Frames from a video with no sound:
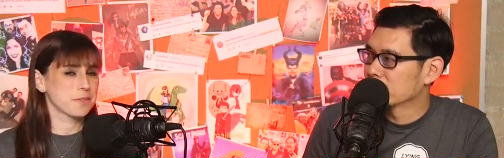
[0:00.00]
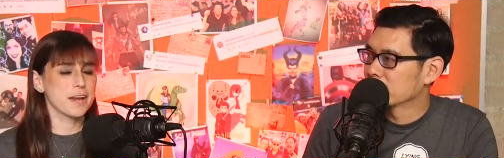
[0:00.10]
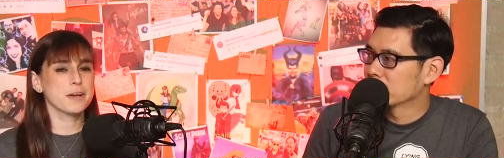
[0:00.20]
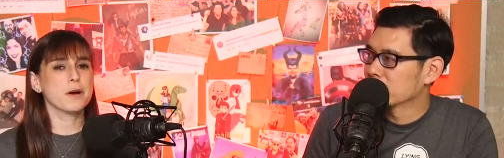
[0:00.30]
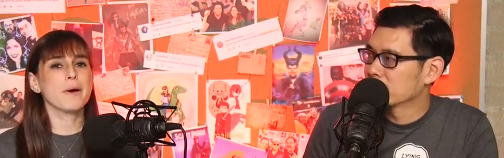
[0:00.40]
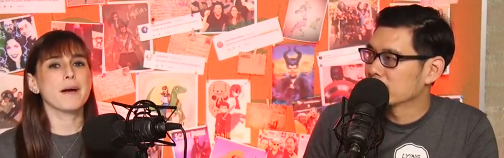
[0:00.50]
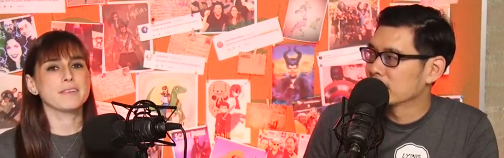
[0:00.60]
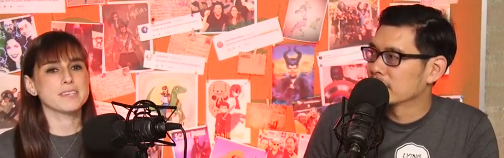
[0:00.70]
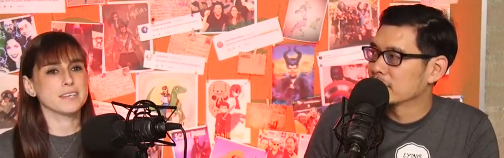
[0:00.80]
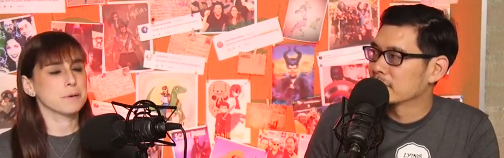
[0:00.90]
Speaker 1: they didn't go
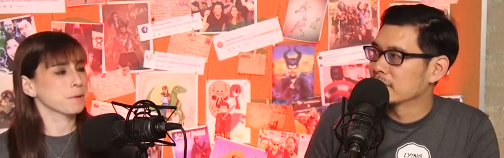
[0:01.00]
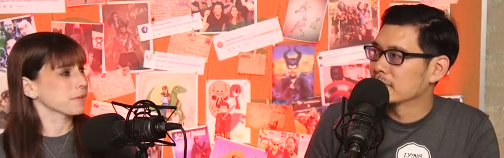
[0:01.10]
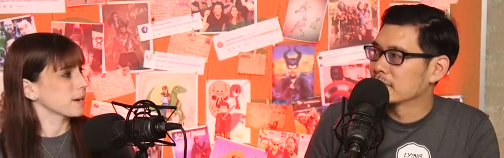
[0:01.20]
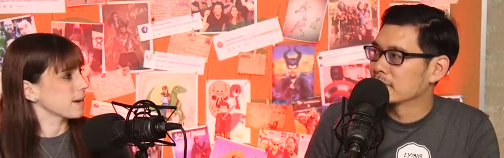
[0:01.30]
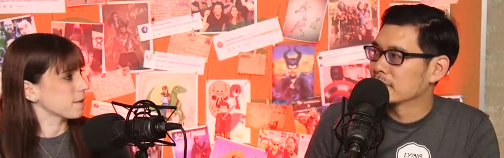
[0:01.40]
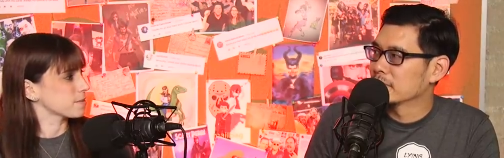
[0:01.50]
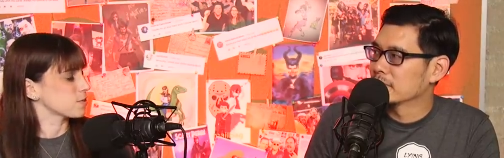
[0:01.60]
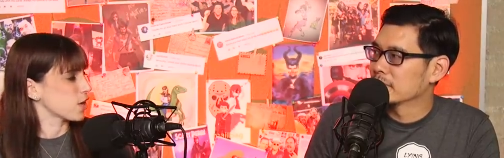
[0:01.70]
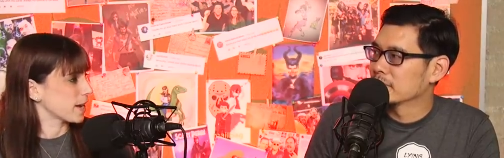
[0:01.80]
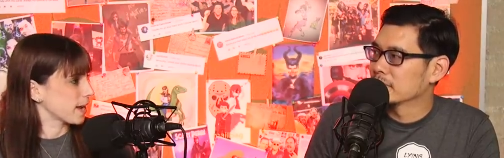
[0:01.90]
out and deliberately announce
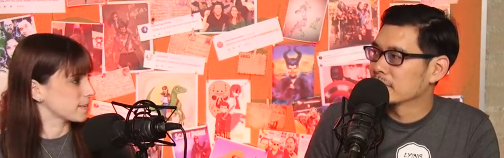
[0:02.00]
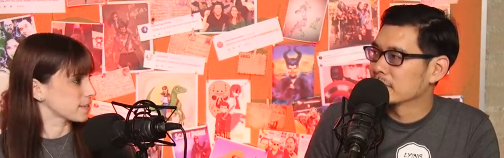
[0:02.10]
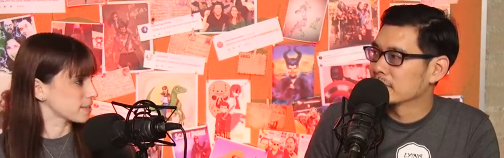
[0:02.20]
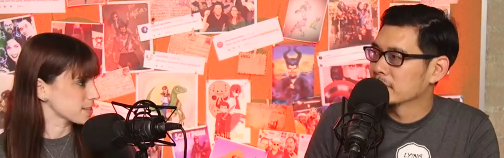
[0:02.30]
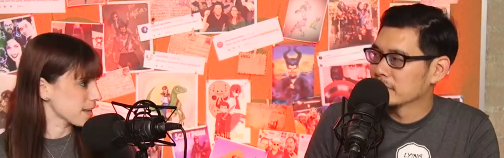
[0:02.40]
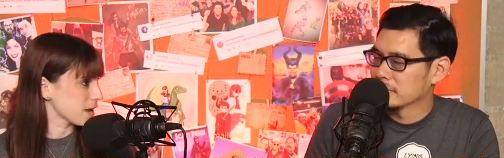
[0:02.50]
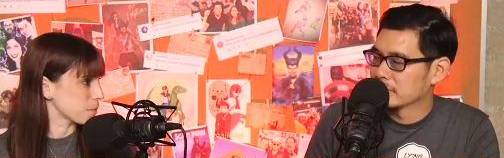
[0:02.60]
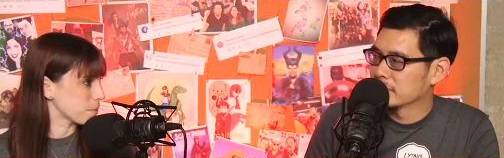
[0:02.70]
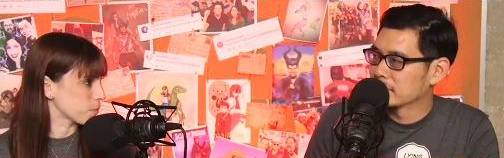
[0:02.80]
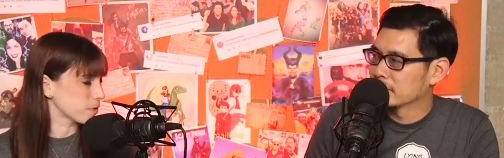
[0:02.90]
a gigantic
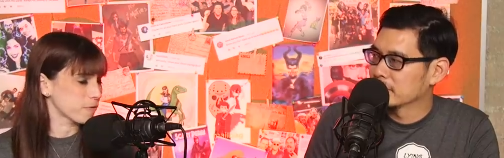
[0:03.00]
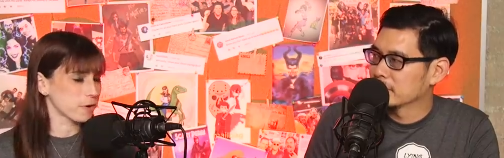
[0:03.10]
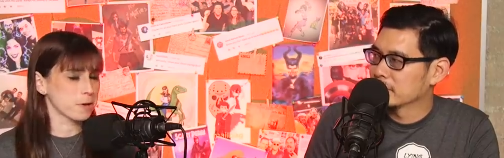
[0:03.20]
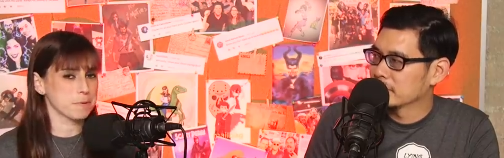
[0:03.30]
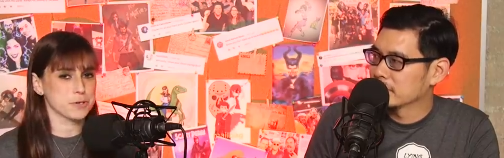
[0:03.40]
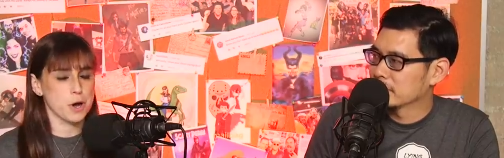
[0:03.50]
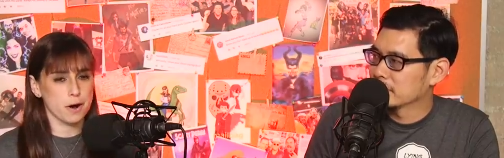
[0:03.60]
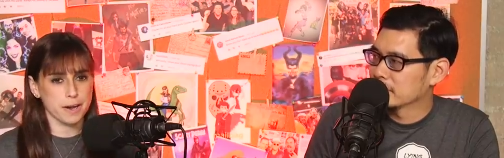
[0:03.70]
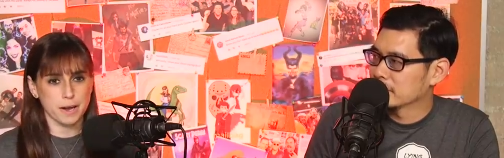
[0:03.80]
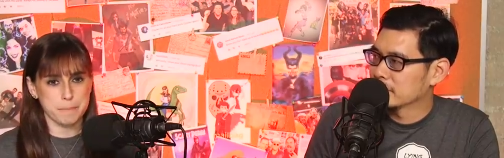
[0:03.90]
slate, but we've already been
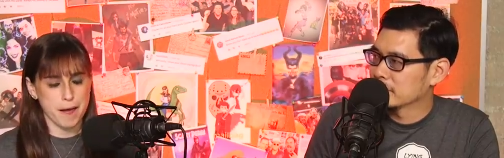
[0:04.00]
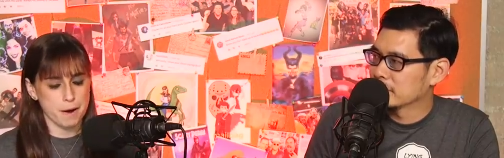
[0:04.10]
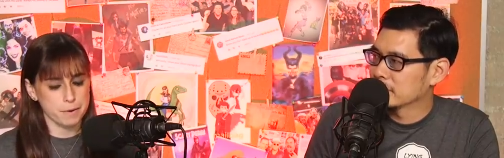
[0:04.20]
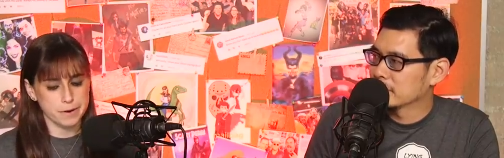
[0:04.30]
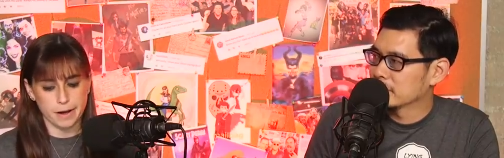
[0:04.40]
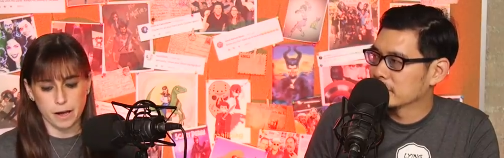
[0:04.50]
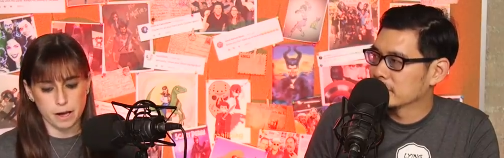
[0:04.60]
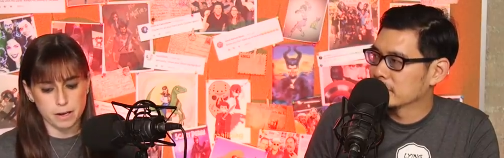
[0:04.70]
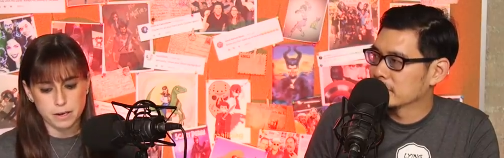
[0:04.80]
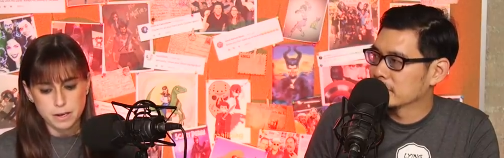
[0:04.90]
talking about,
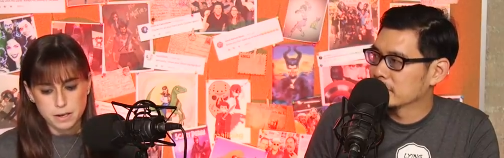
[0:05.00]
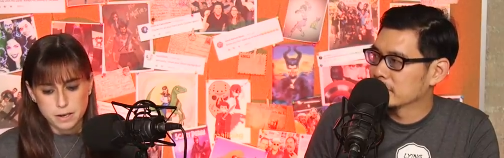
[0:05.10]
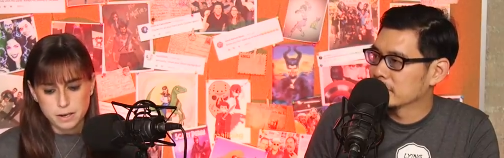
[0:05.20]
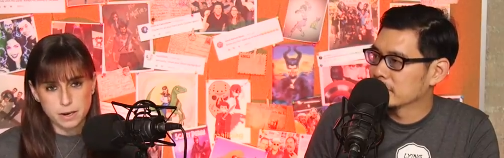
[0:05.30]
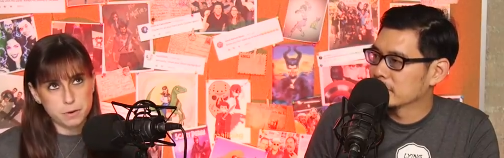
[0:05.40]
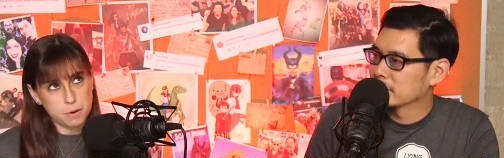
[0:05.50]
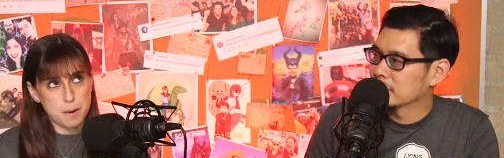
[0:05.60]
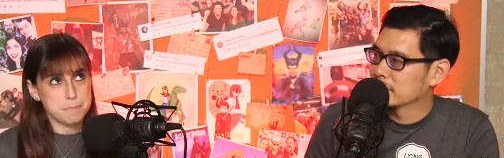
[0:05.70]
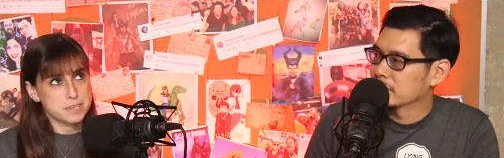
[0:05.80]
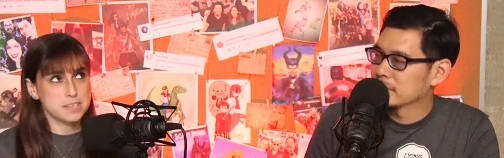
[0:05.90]
uh, you know,
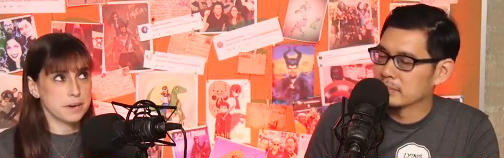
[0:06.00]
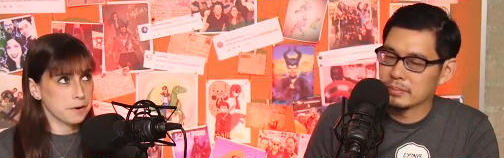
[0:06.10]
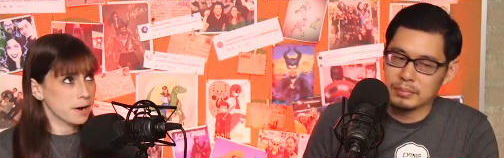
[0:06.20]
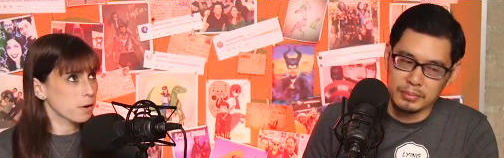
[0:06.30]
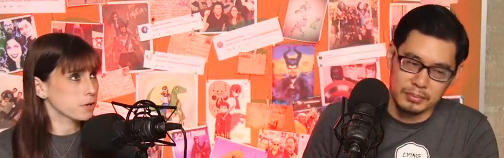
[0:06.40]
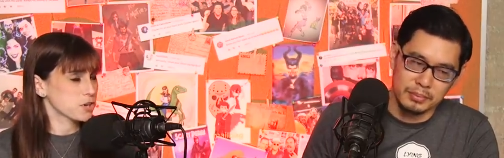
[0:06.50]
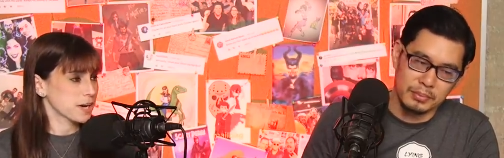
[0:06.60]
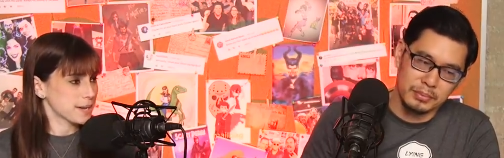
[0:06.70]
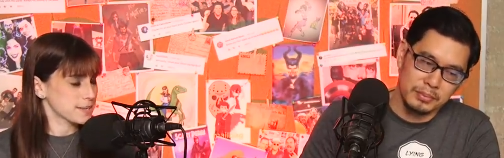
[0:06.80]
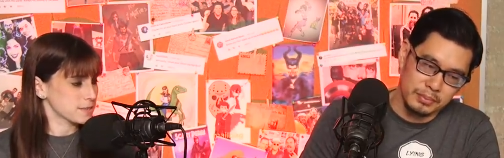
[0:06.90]
Mysterio, which
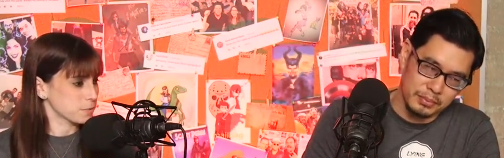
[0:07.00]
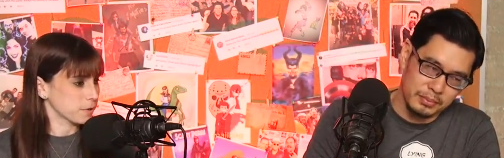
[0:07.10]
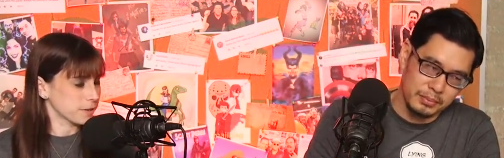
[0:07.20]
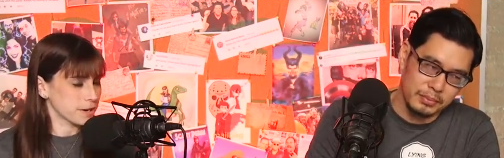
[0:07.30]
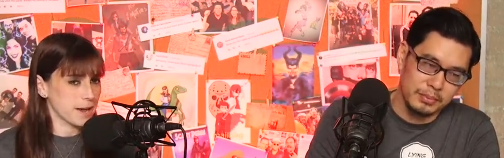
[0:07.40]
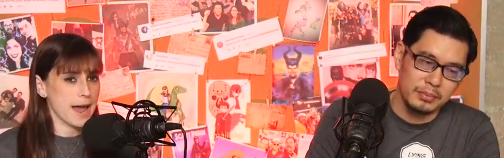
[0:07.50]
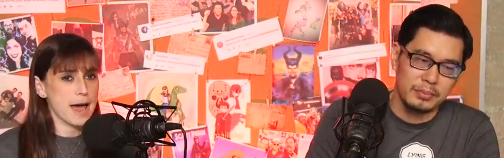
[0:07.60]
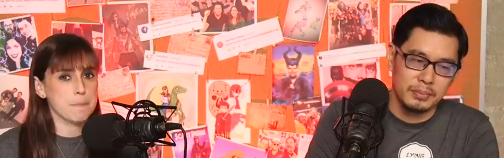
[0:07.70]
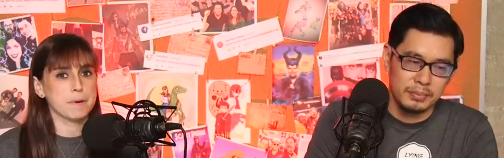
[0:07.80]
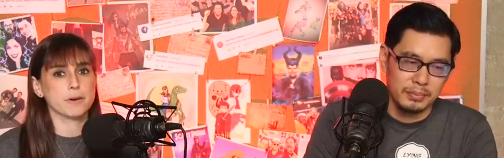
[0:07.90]
I guess isn't really going to
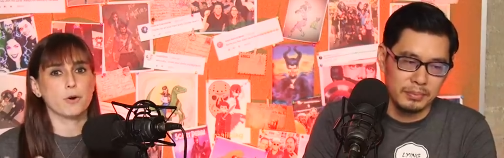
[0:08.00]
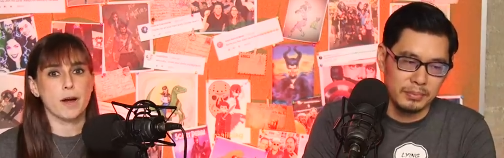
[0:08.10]
happen.